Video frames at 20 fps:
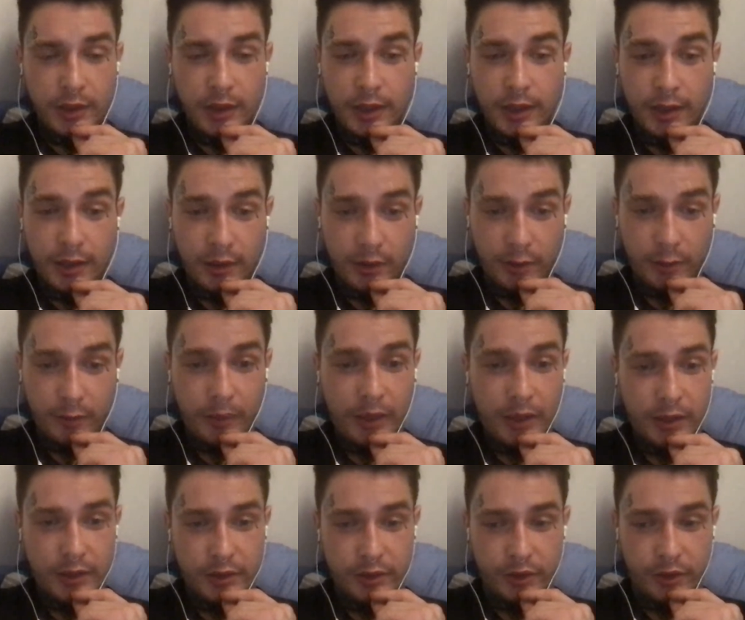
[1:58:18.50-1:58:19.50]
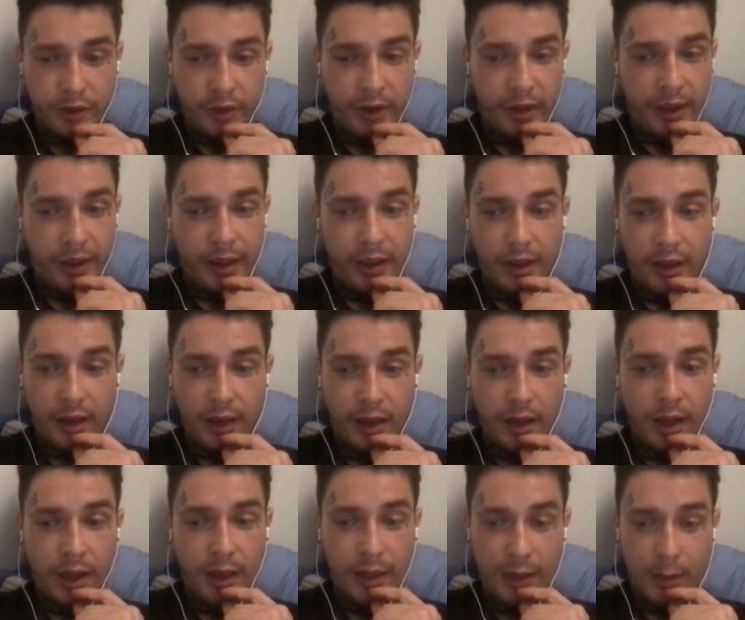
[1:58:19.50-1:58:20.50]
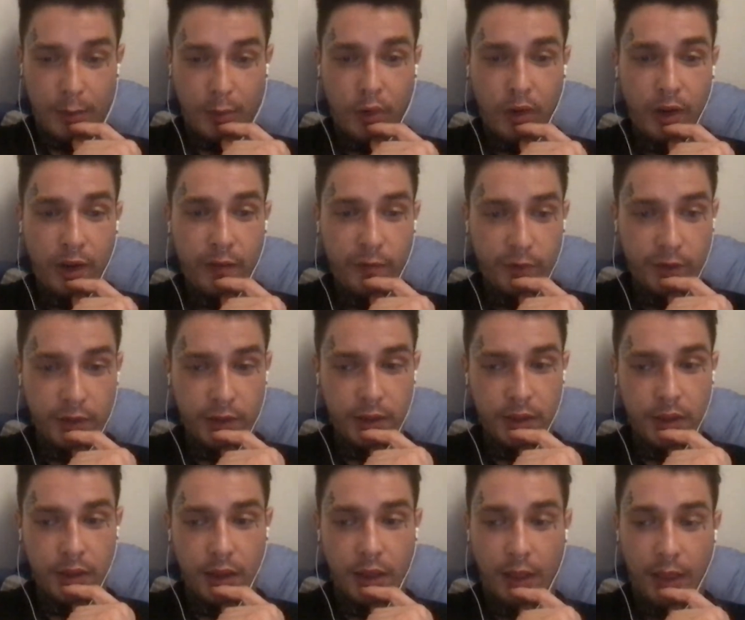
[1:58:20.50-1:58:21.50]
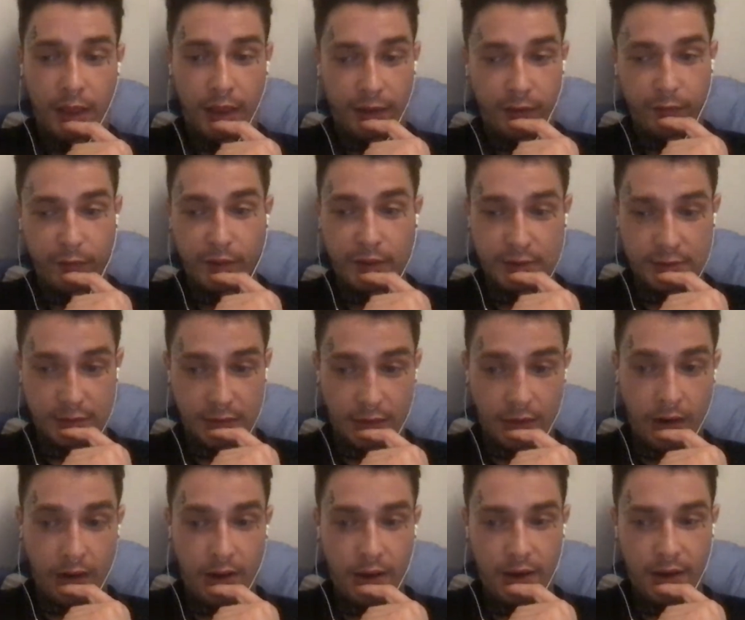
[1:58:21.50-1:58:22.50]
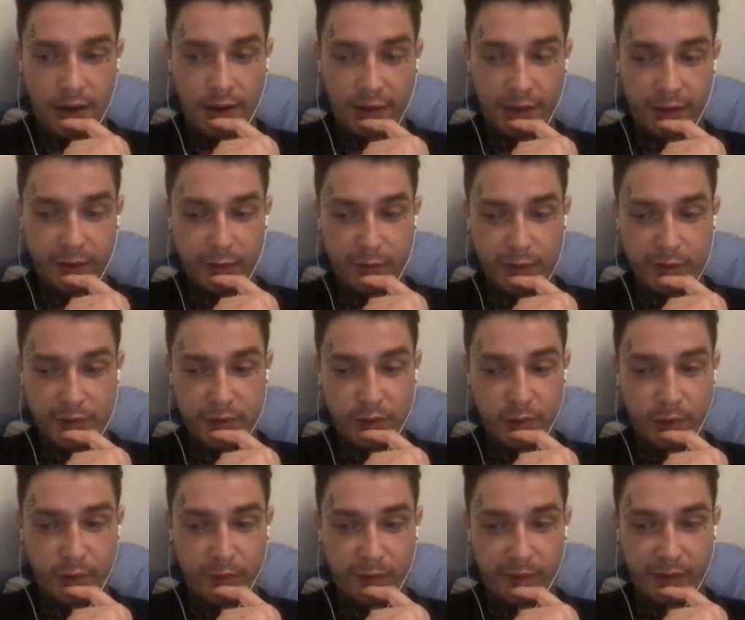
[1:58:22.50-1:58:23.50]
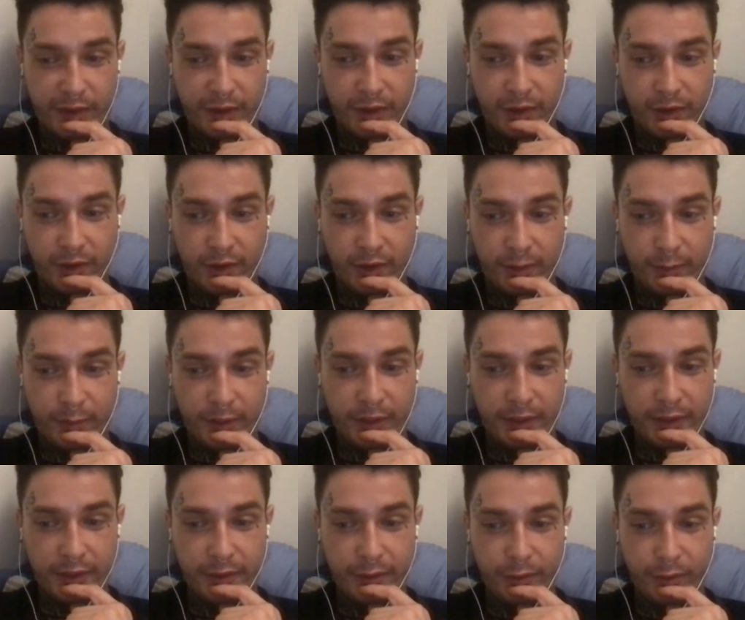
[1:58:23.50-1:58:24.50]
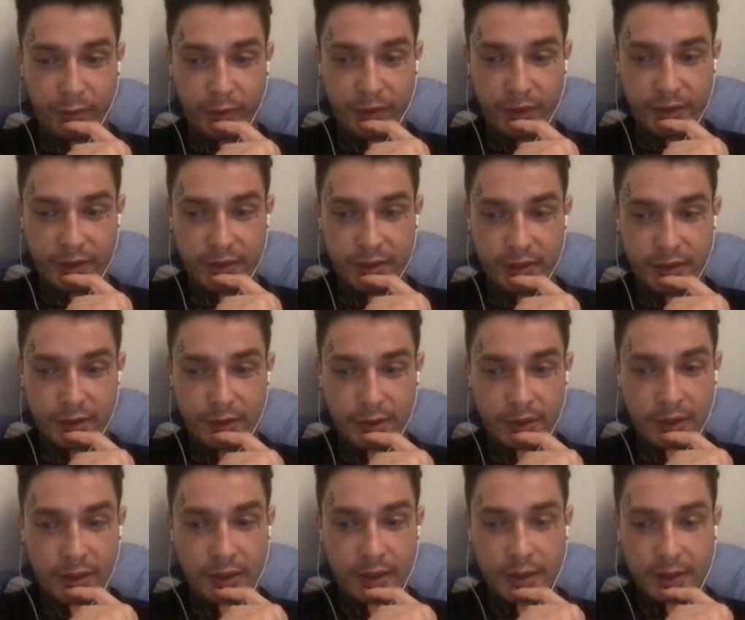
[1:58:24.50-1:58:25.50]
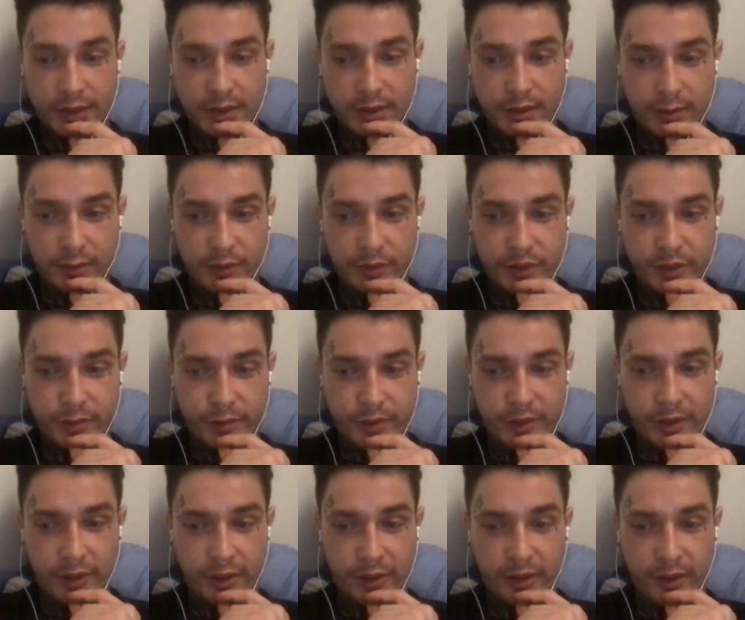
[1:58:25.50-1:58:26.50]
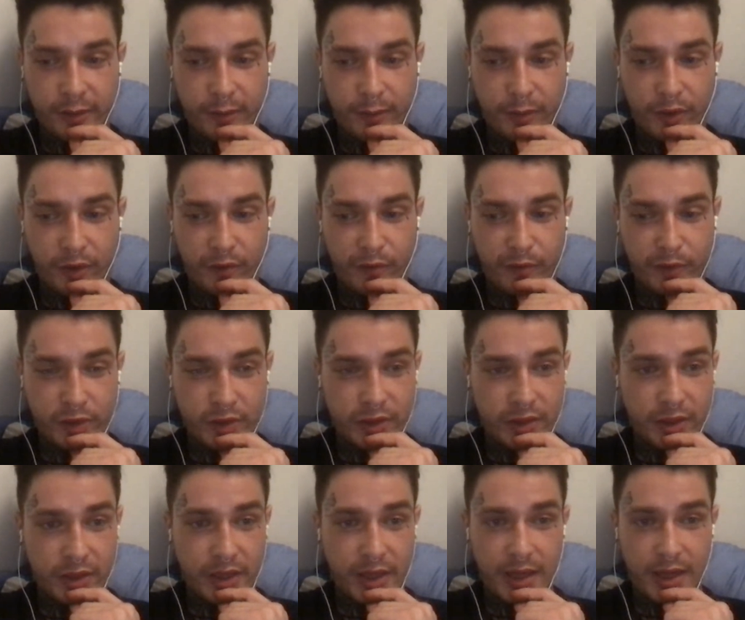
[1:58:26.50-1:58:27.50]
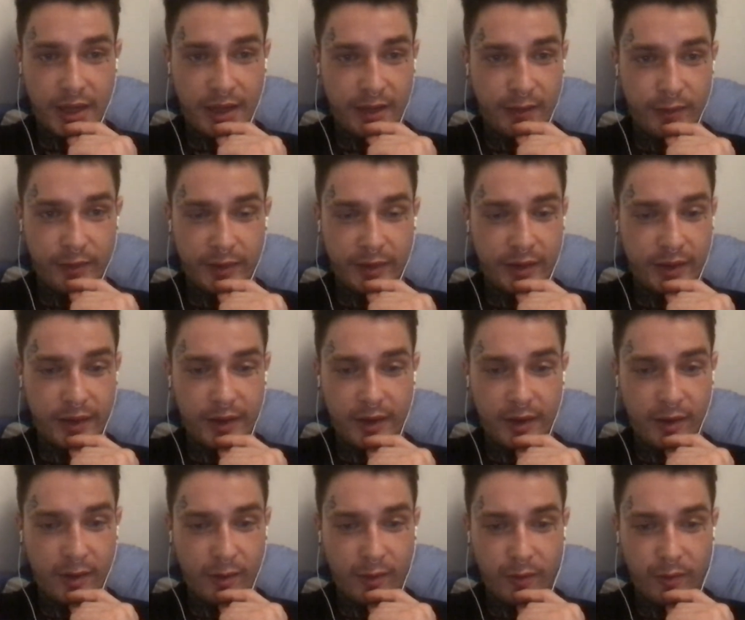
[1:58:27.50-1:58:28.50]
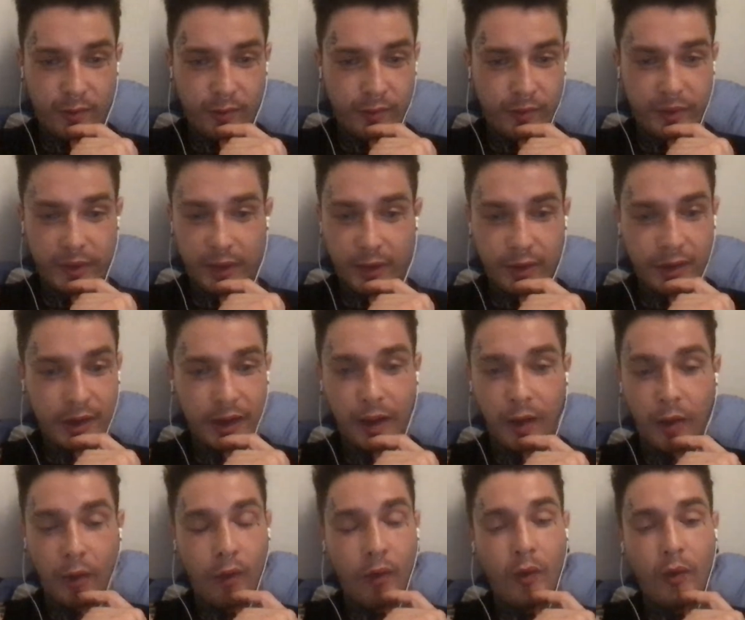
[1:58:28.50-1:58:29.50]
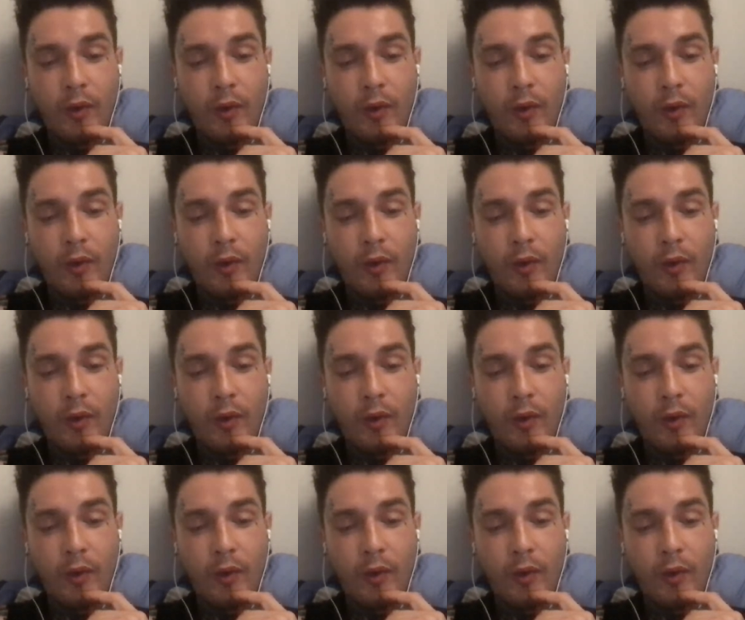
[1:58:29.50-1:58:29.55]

And they're monitored a lot more heavily than a lot of us are. A lot of us who have had our credibility ruined and shit. She was targeted and murdered for sure. Yeah, without a doubt. Without a doubt.